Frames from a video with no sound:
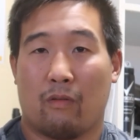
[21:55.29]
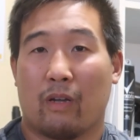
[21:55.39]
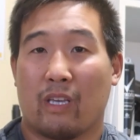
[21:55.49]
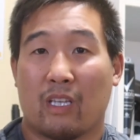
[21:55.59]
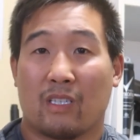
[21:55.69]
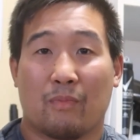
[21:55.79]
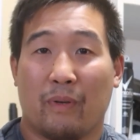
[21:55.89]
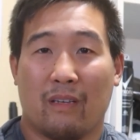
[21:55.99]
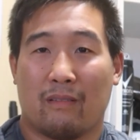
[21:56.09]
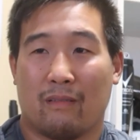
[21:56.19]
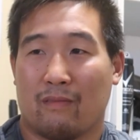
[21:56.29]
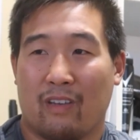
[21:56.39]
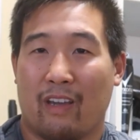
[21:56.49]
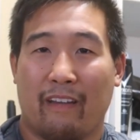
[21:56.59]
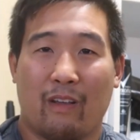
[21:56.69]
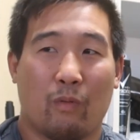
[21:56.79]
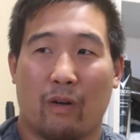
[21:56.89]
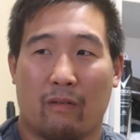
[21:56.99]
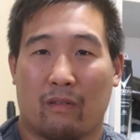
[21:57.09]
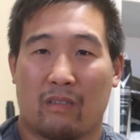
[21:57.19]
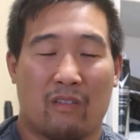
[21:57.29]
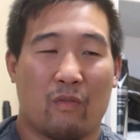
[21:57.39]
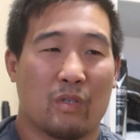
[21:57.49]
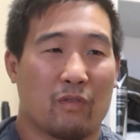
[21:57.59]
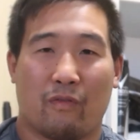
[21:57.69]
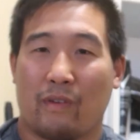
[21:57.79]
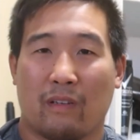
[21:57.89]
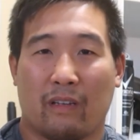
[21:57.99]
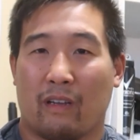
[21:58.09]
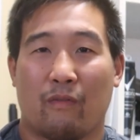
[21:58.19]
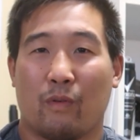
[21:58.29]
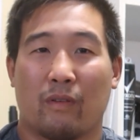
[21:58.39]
right, you can speak to anyone because everyone's friendly.